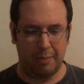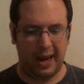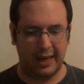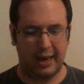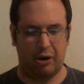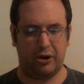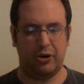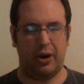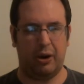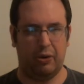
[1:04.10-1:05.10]
main
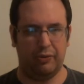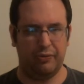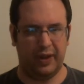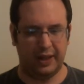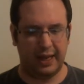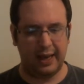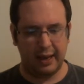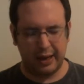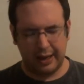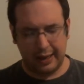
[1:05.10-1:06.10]
character, Harold Finley,
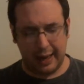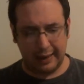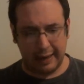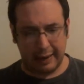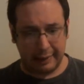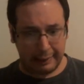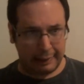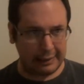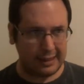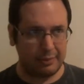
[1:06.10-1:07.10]
and uh,
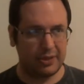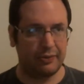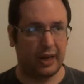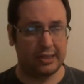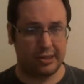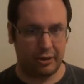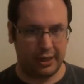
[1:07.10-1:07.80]
he seems flustered.